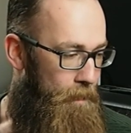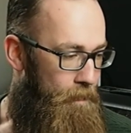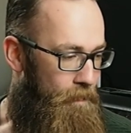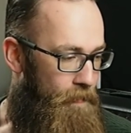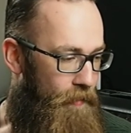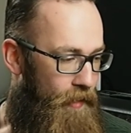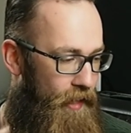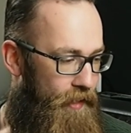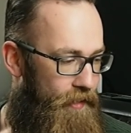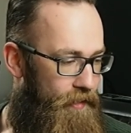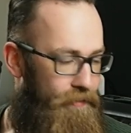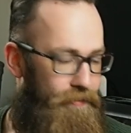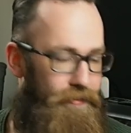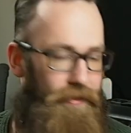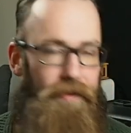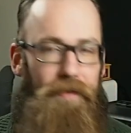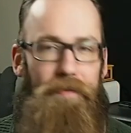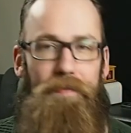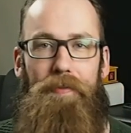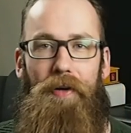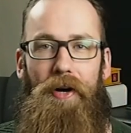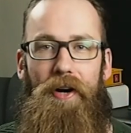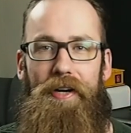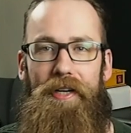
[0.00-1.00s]
And the
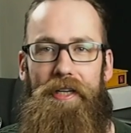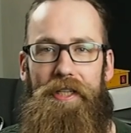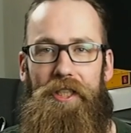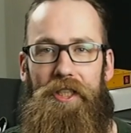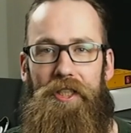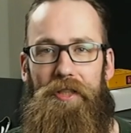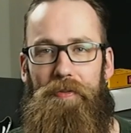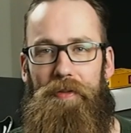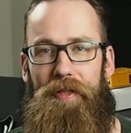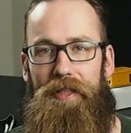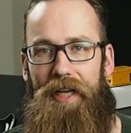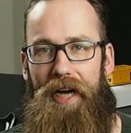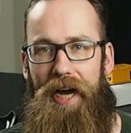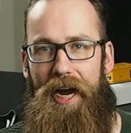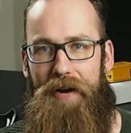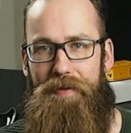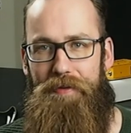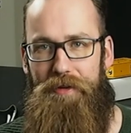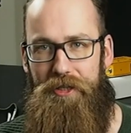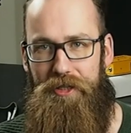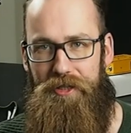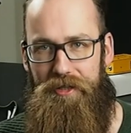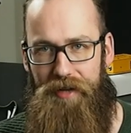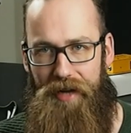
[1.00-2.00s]
fun part is when I
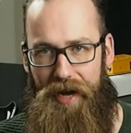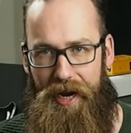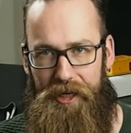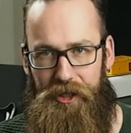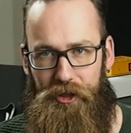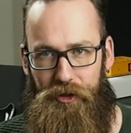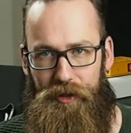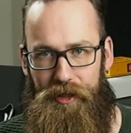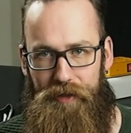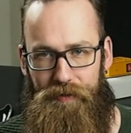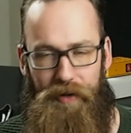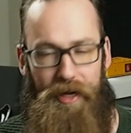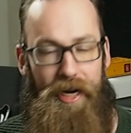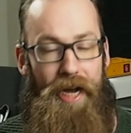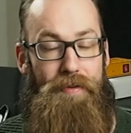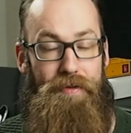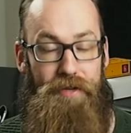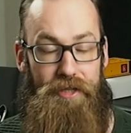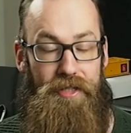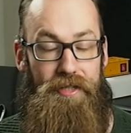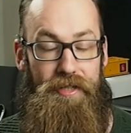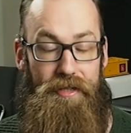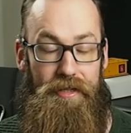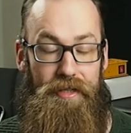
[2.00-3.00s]

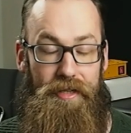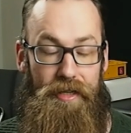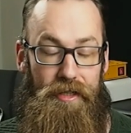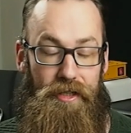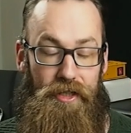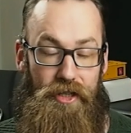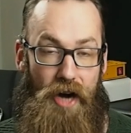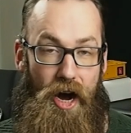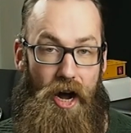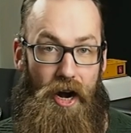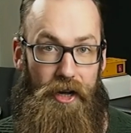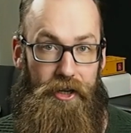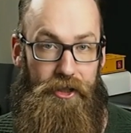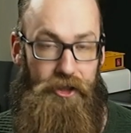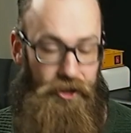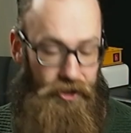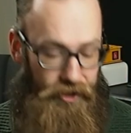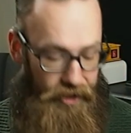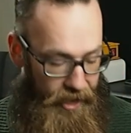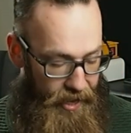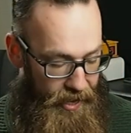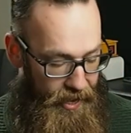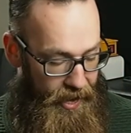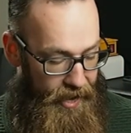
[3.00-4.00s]
was in college,
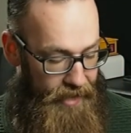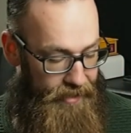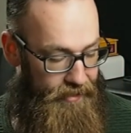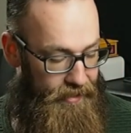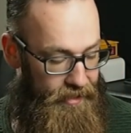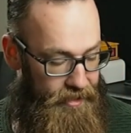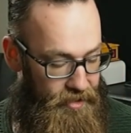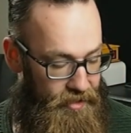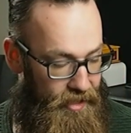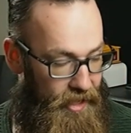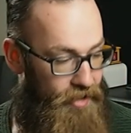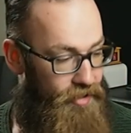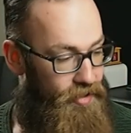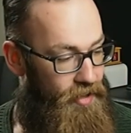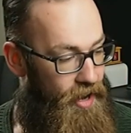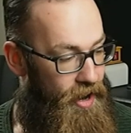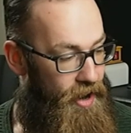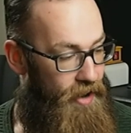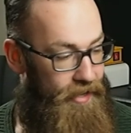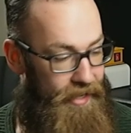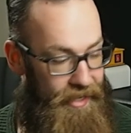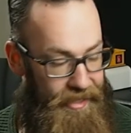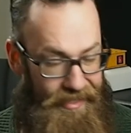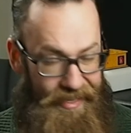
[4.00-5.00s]
I had this
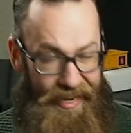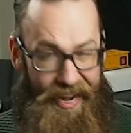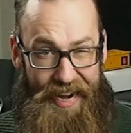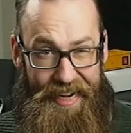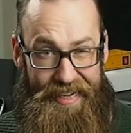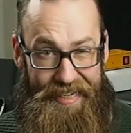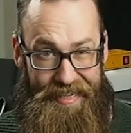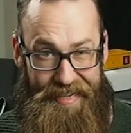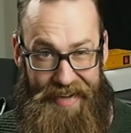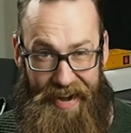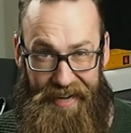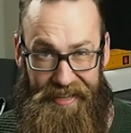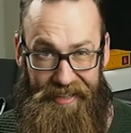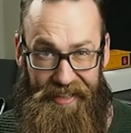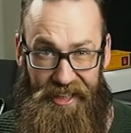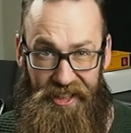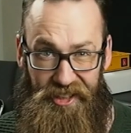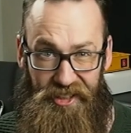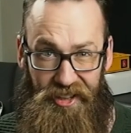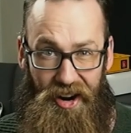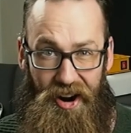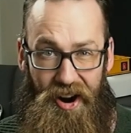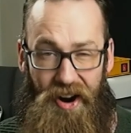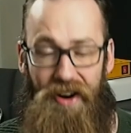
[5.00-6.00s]
guitar, this exact
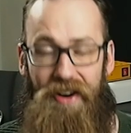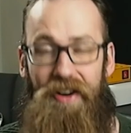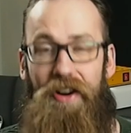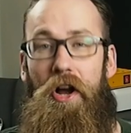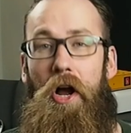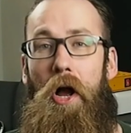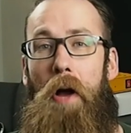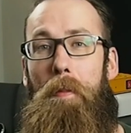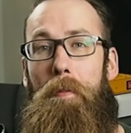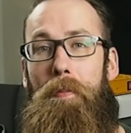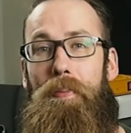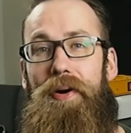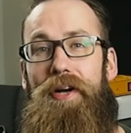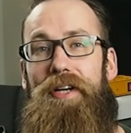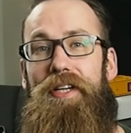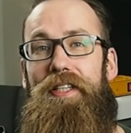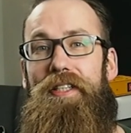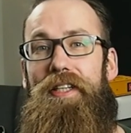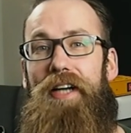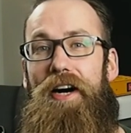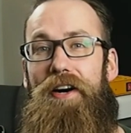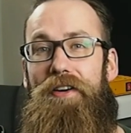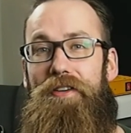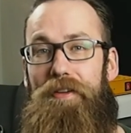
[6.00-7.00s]
guitar
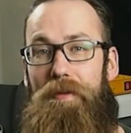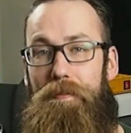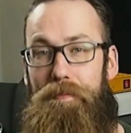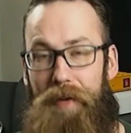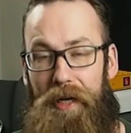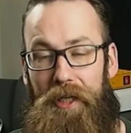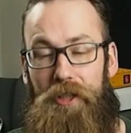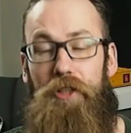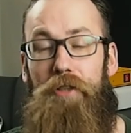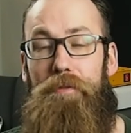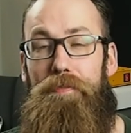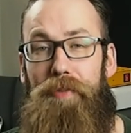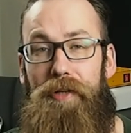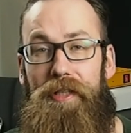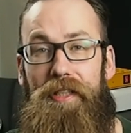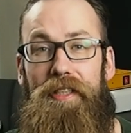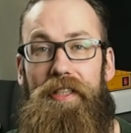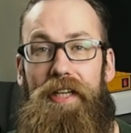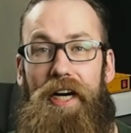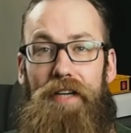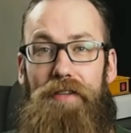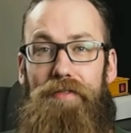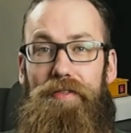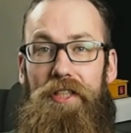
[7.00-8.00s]
printed out, a picture
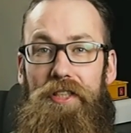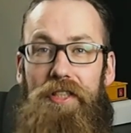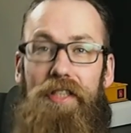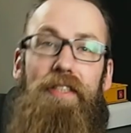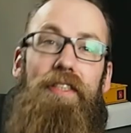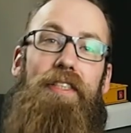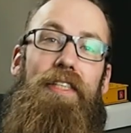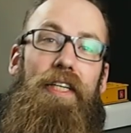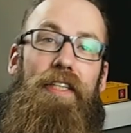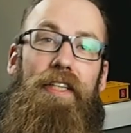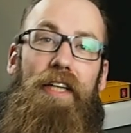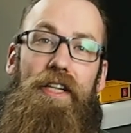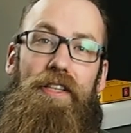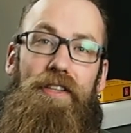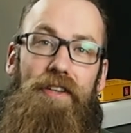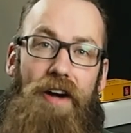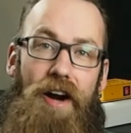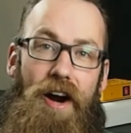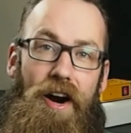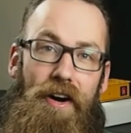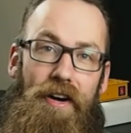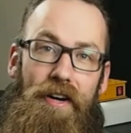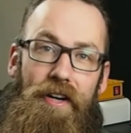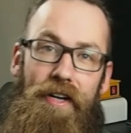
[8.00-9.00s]
printed out of this exact
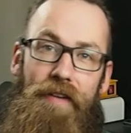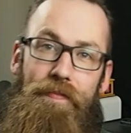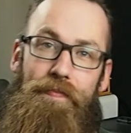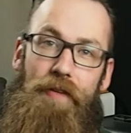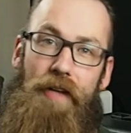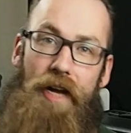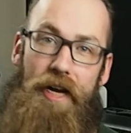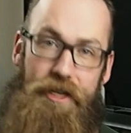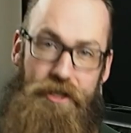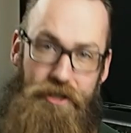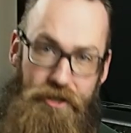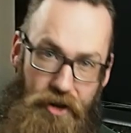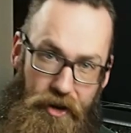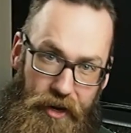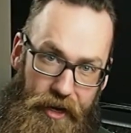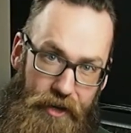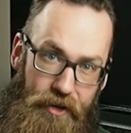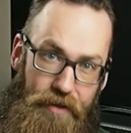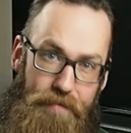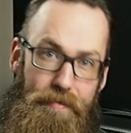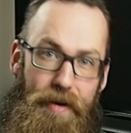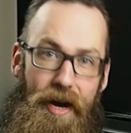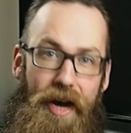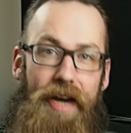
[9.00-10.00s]
guitar. I stuck it
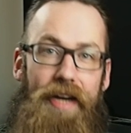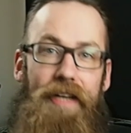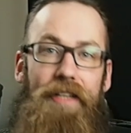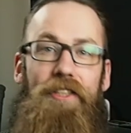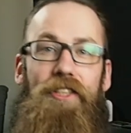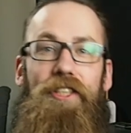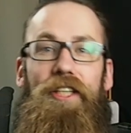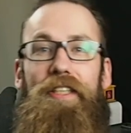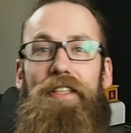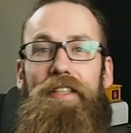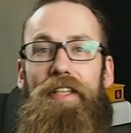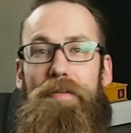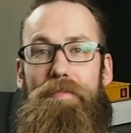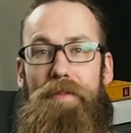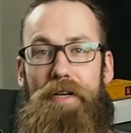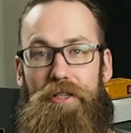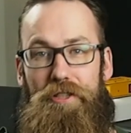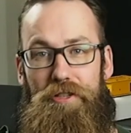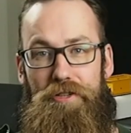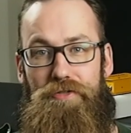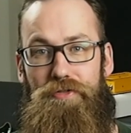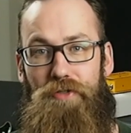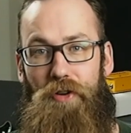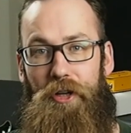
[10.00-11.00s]
on my agenda, my
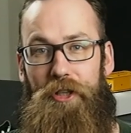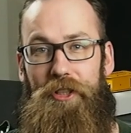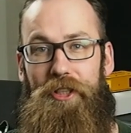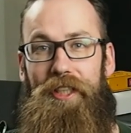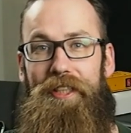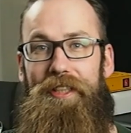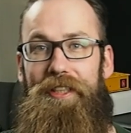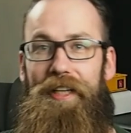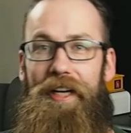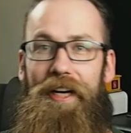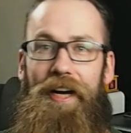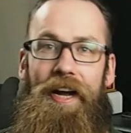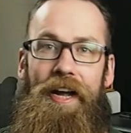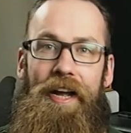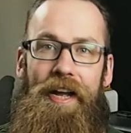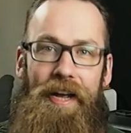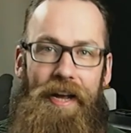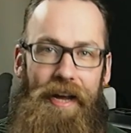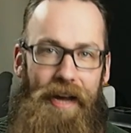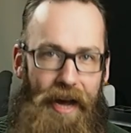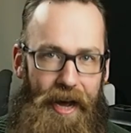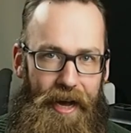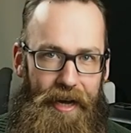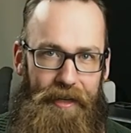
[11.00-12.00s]
school agenda.
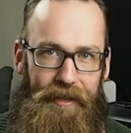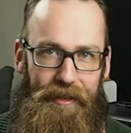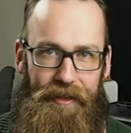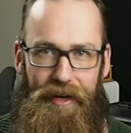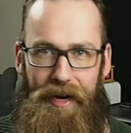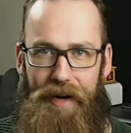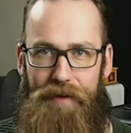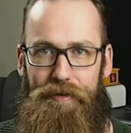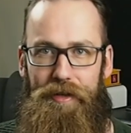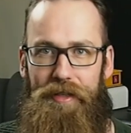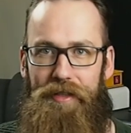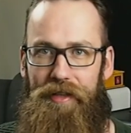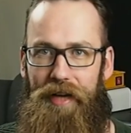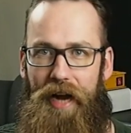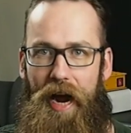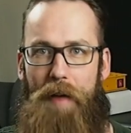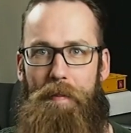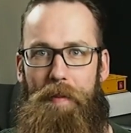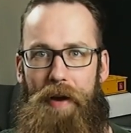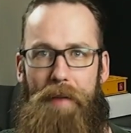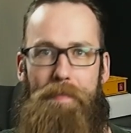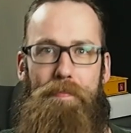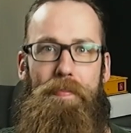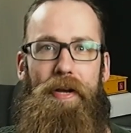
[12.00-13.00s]
And every
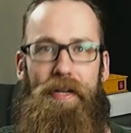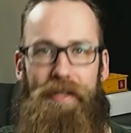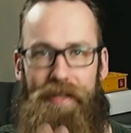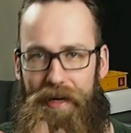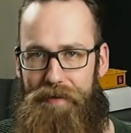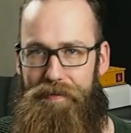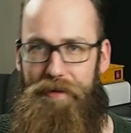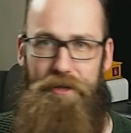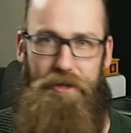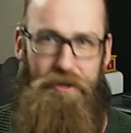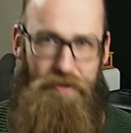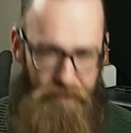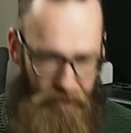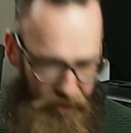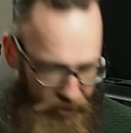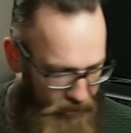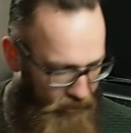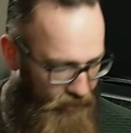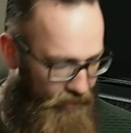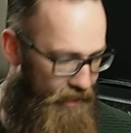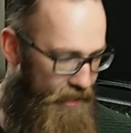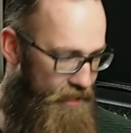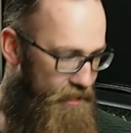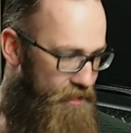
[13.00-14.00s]
time I picked up my school
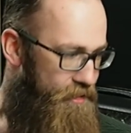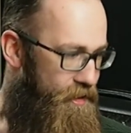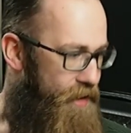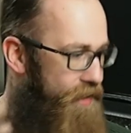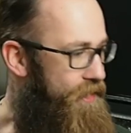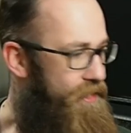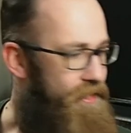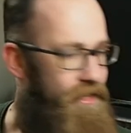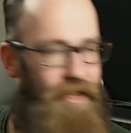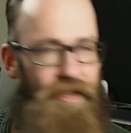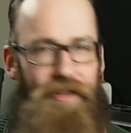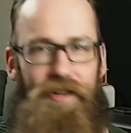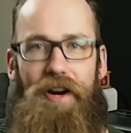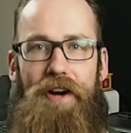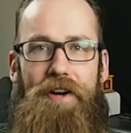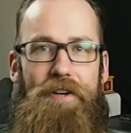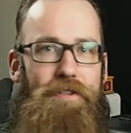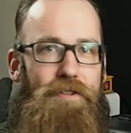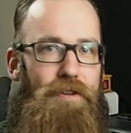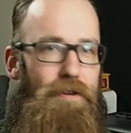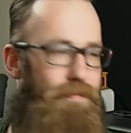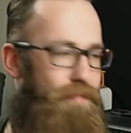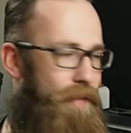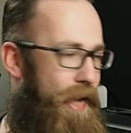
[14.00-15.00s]
agenda, I saw this guitar.
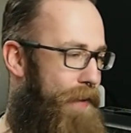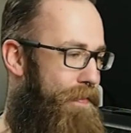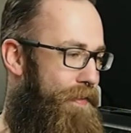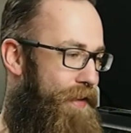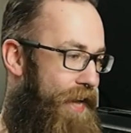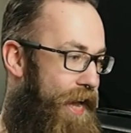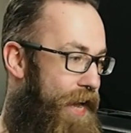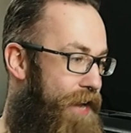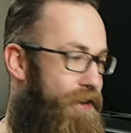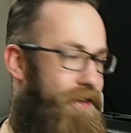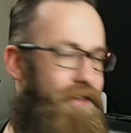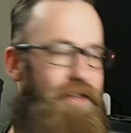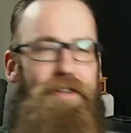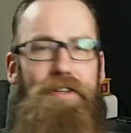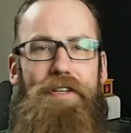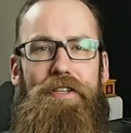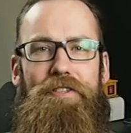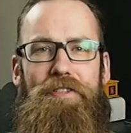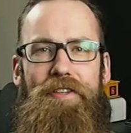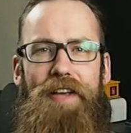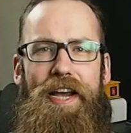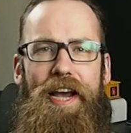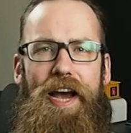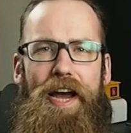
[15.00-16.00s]
So maybe, yeah, you could
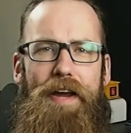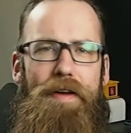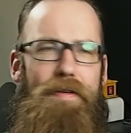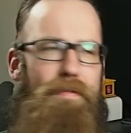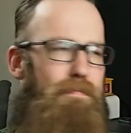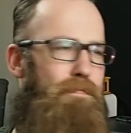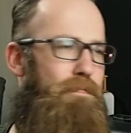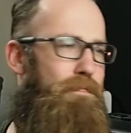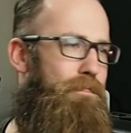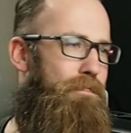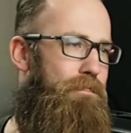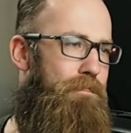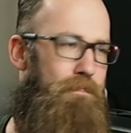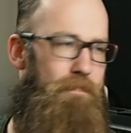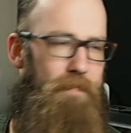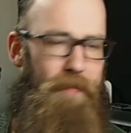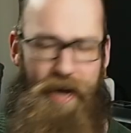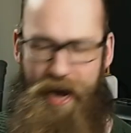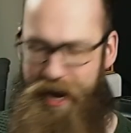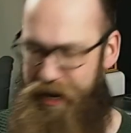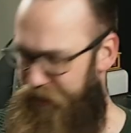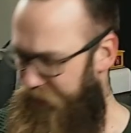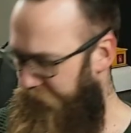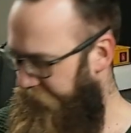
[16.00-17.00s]
say I
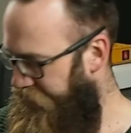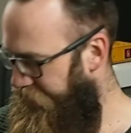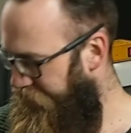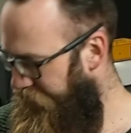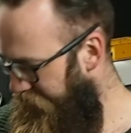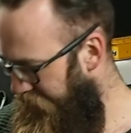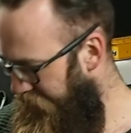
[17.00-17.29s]
kind of